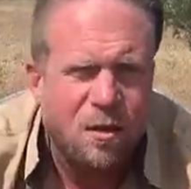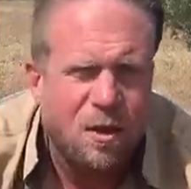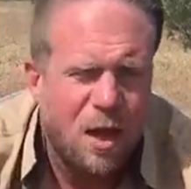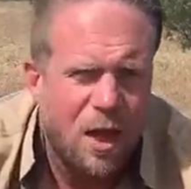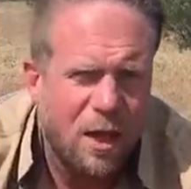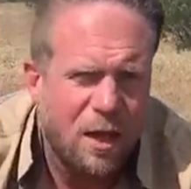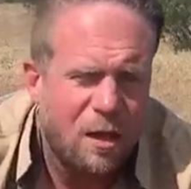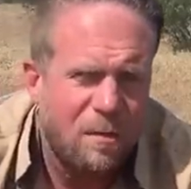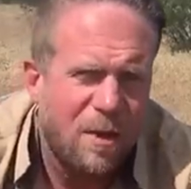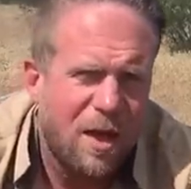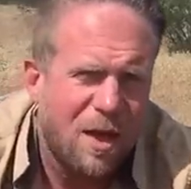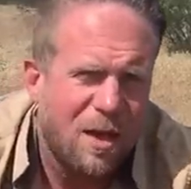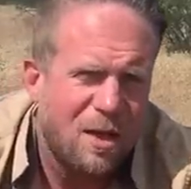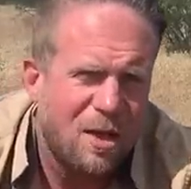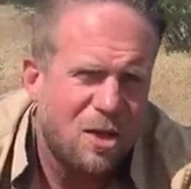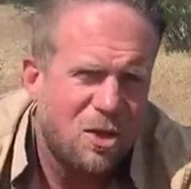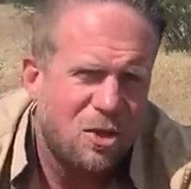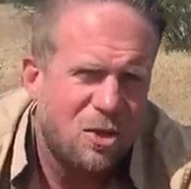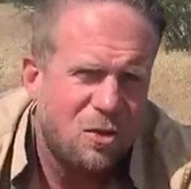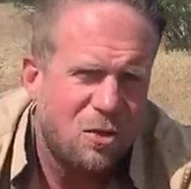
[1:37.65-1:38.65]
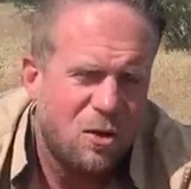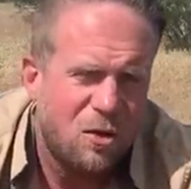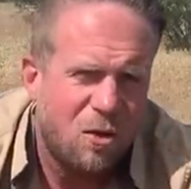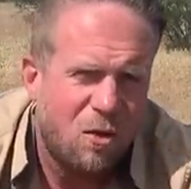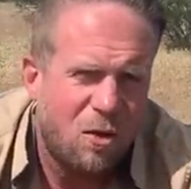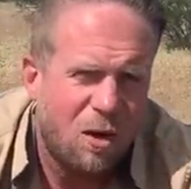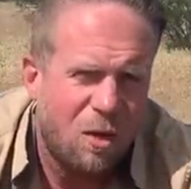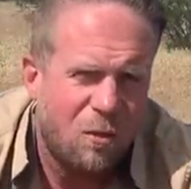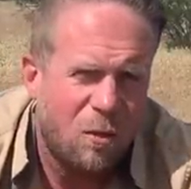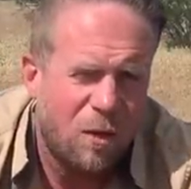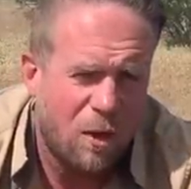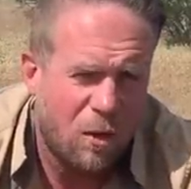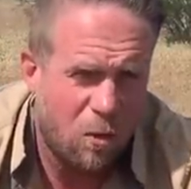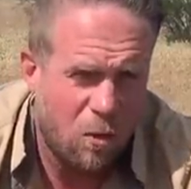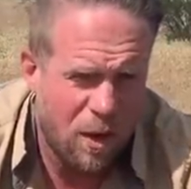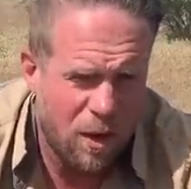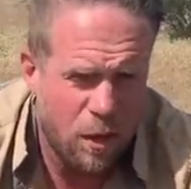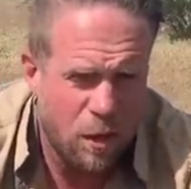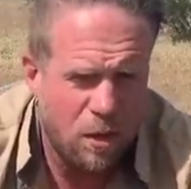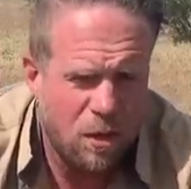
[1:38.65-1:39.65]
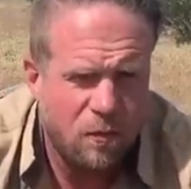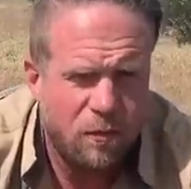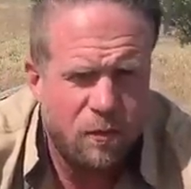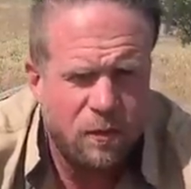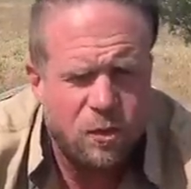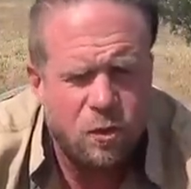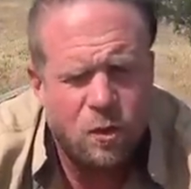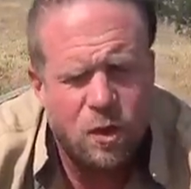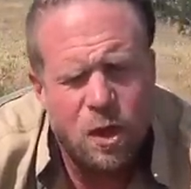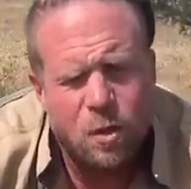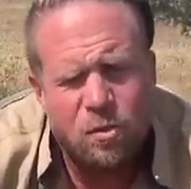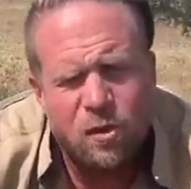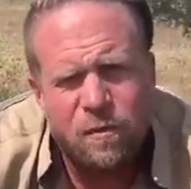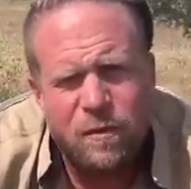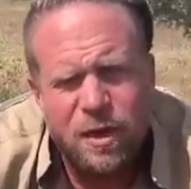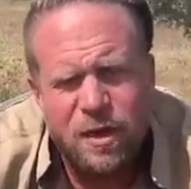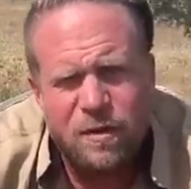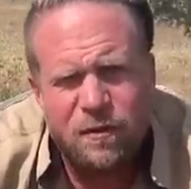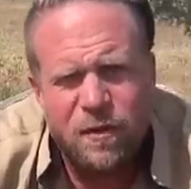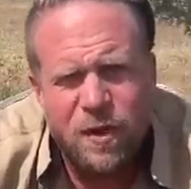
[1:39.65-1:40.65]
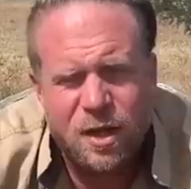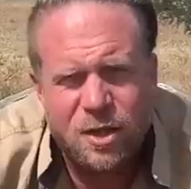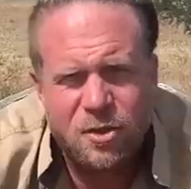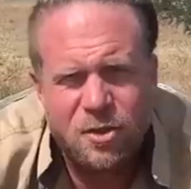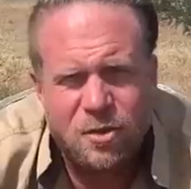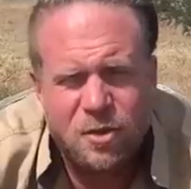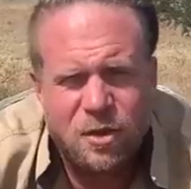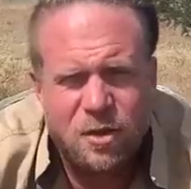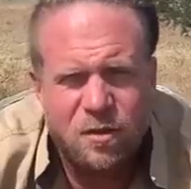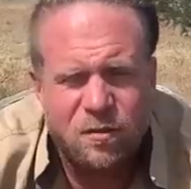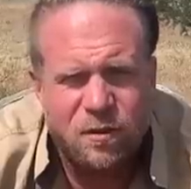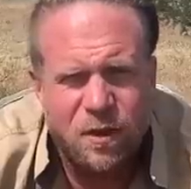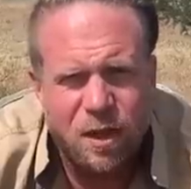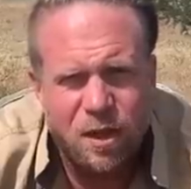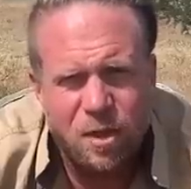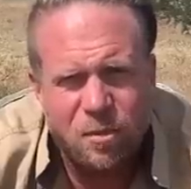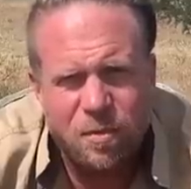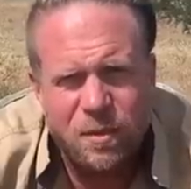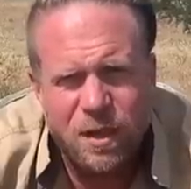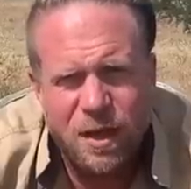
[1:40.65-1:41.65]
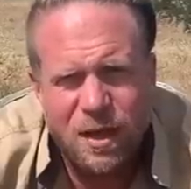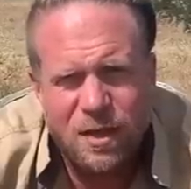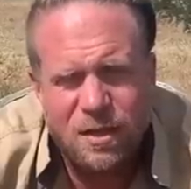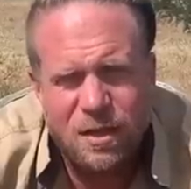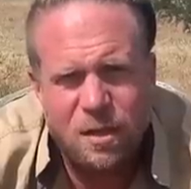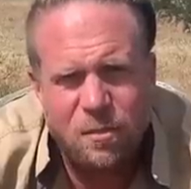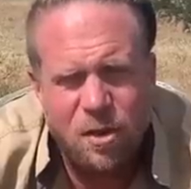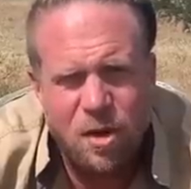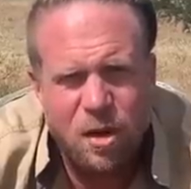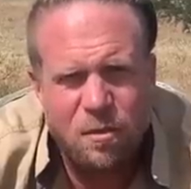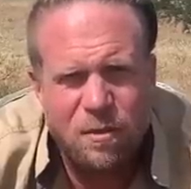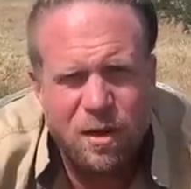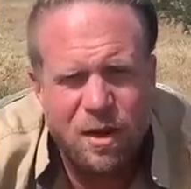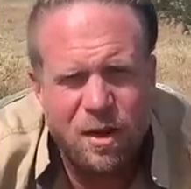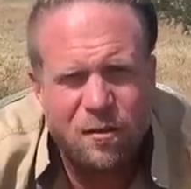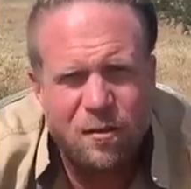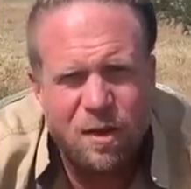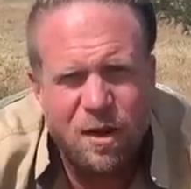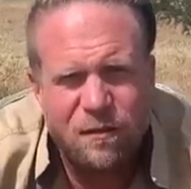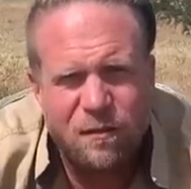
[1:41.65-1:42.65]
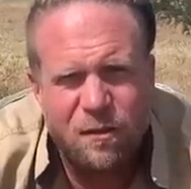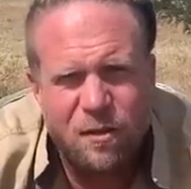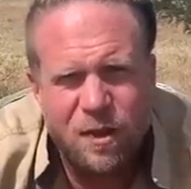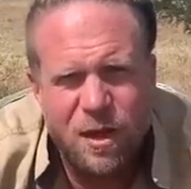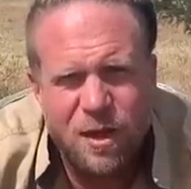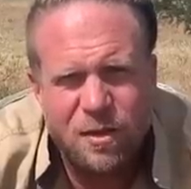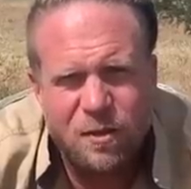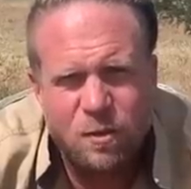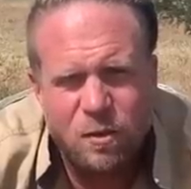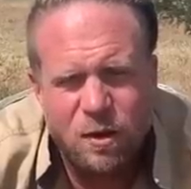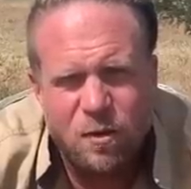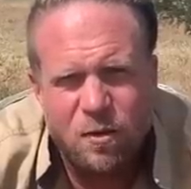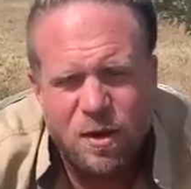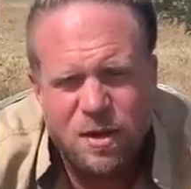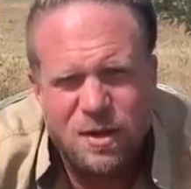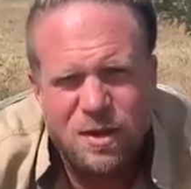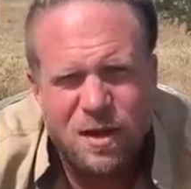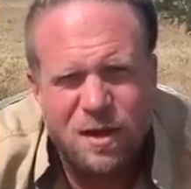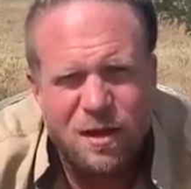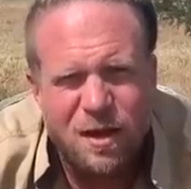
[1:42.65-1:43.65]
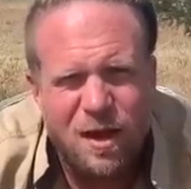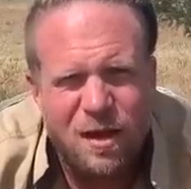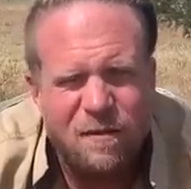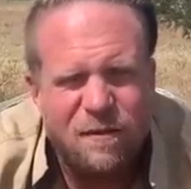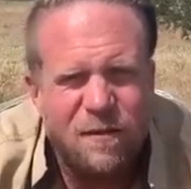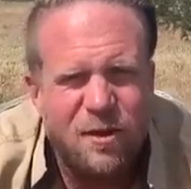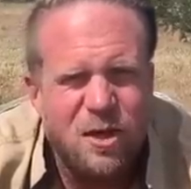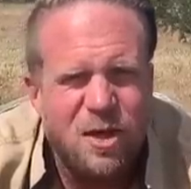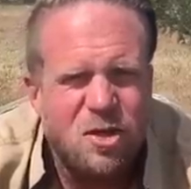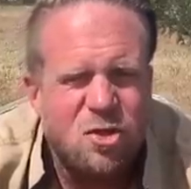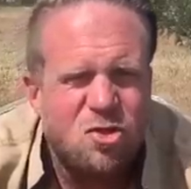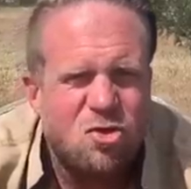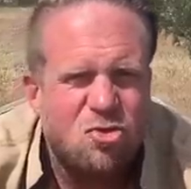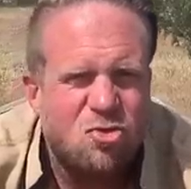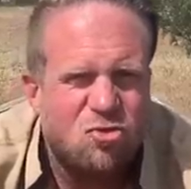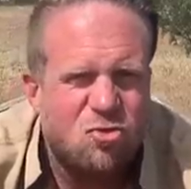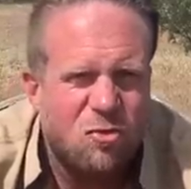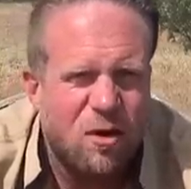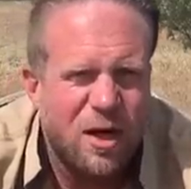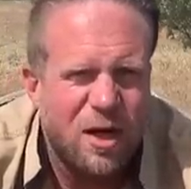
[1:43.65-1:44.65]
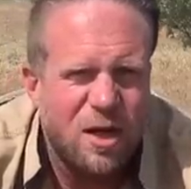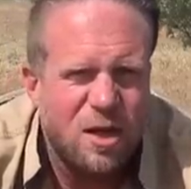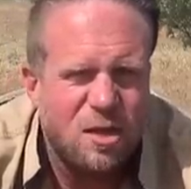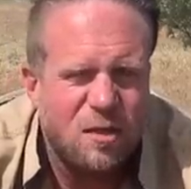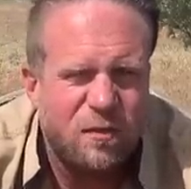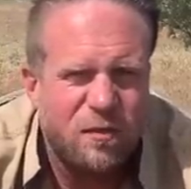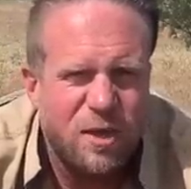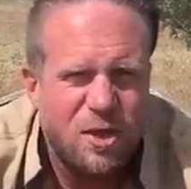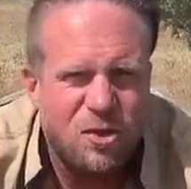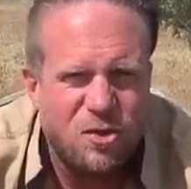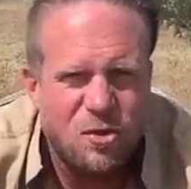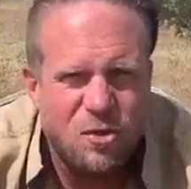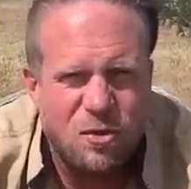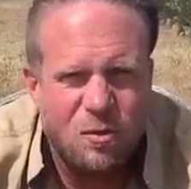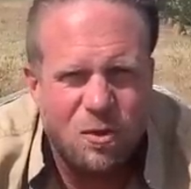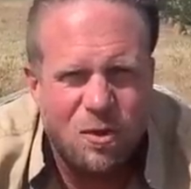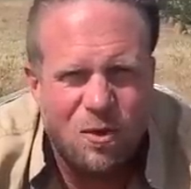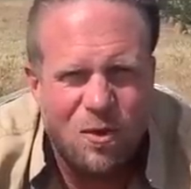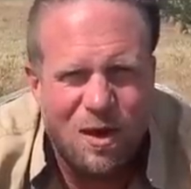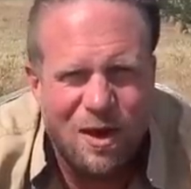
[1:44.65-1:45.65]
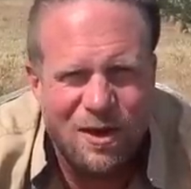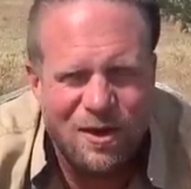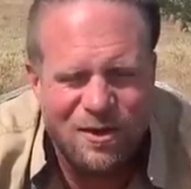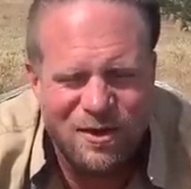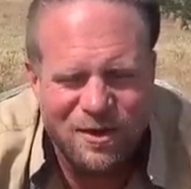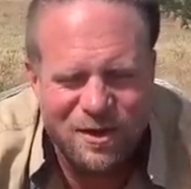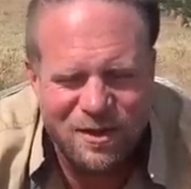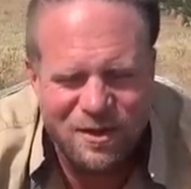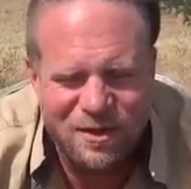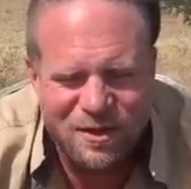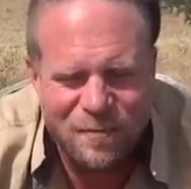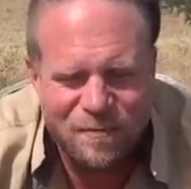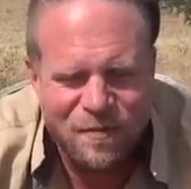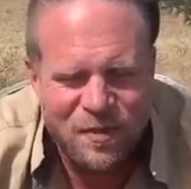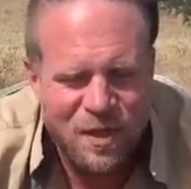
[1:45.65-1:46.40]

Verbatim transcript: The High Command issued a uh, request to a number of manufacturers to develop a semi-automatic rifle, and the request had a lot of very strange features required in it,